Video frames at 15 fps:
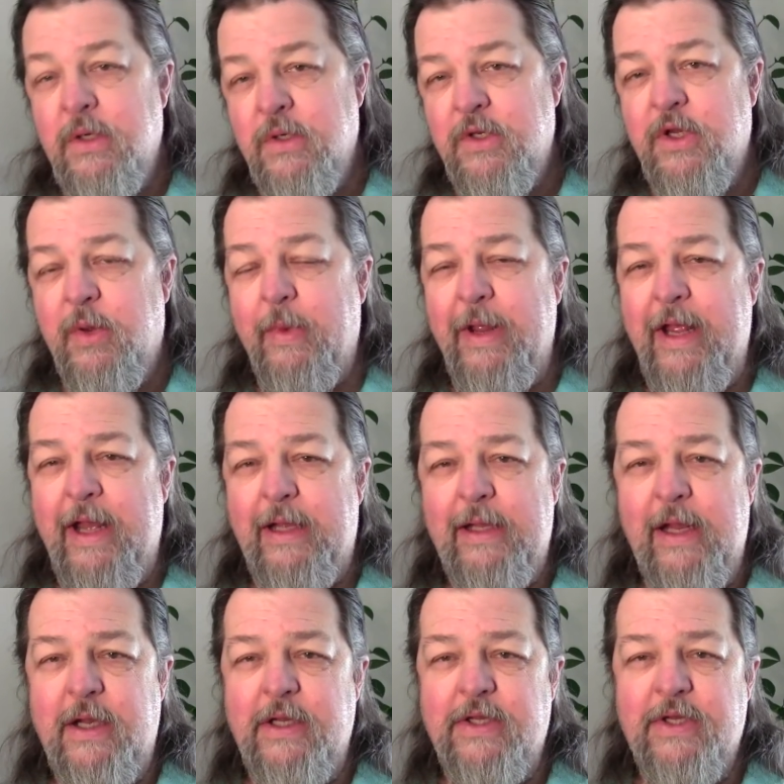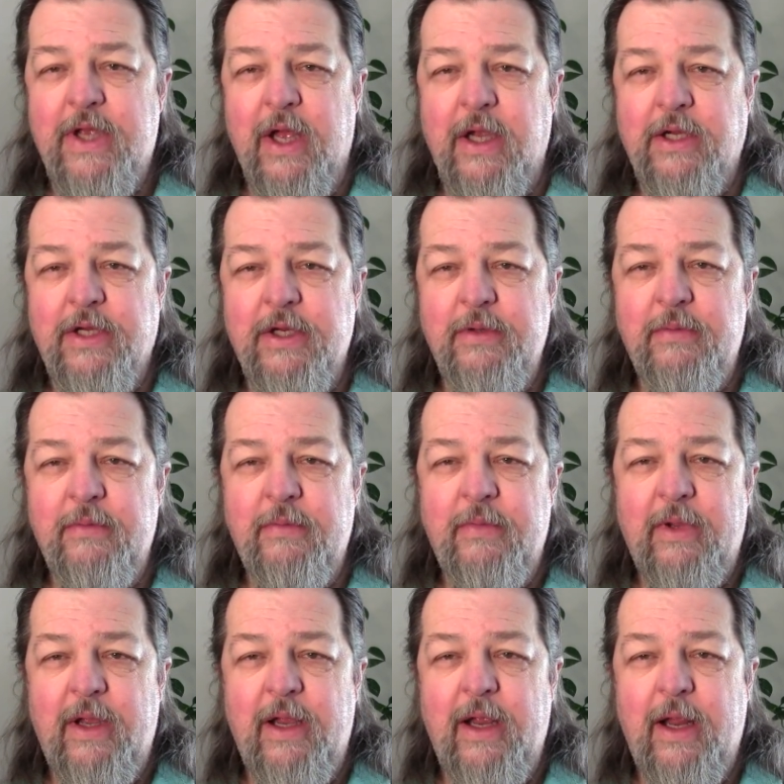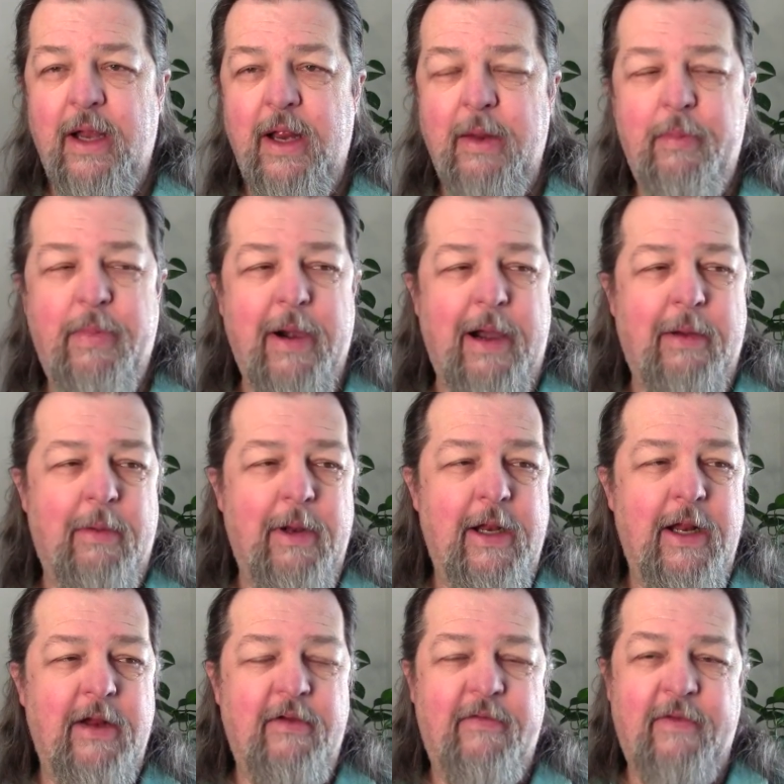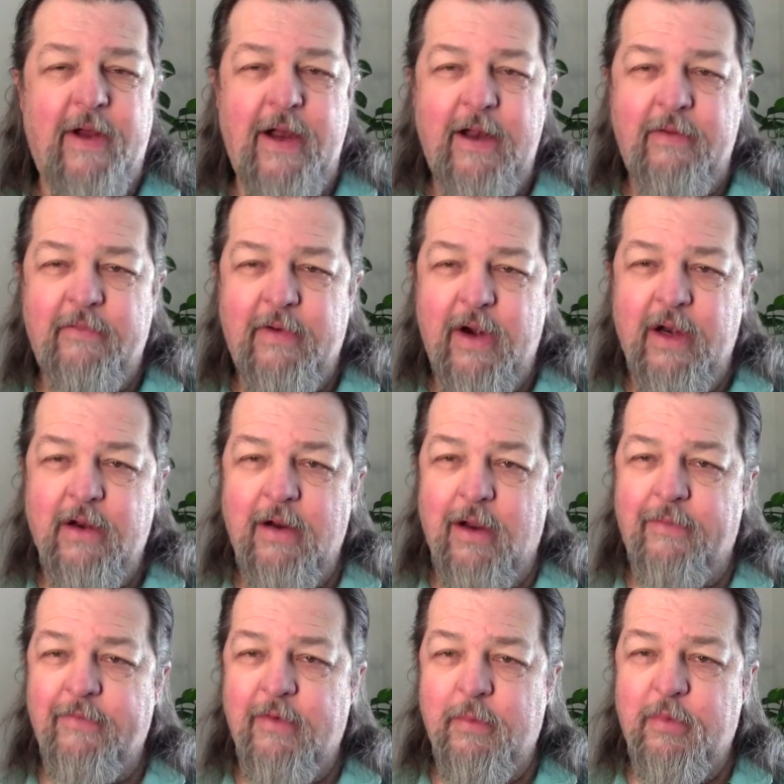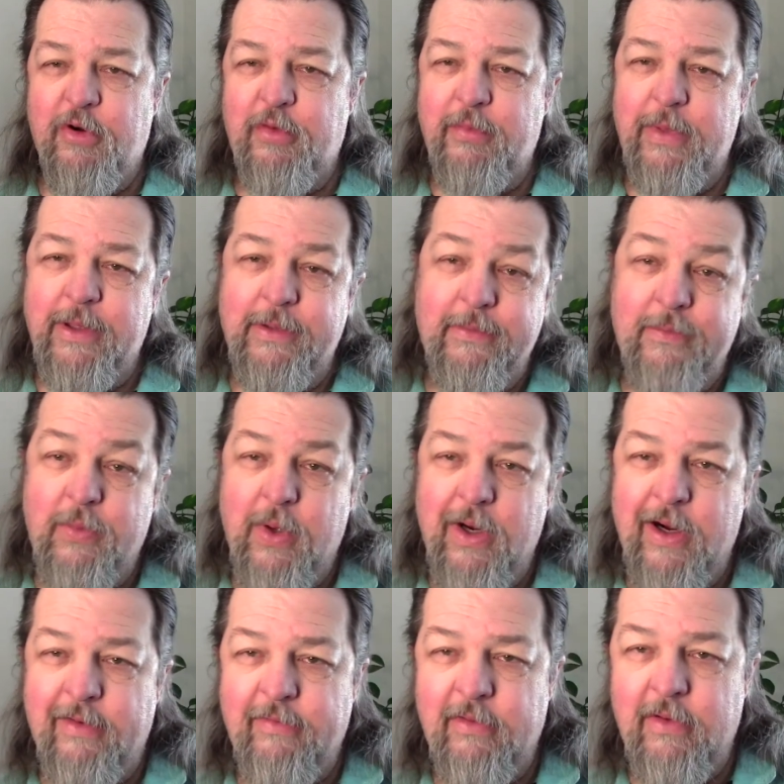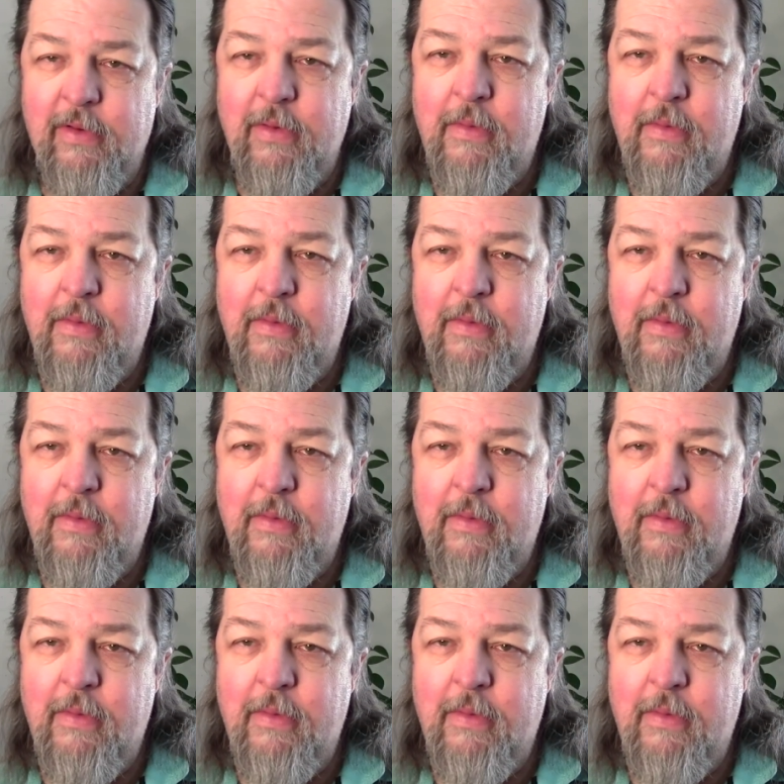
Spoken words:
So we had that discussion. And he probably didn't find it very comfortable, but whatever.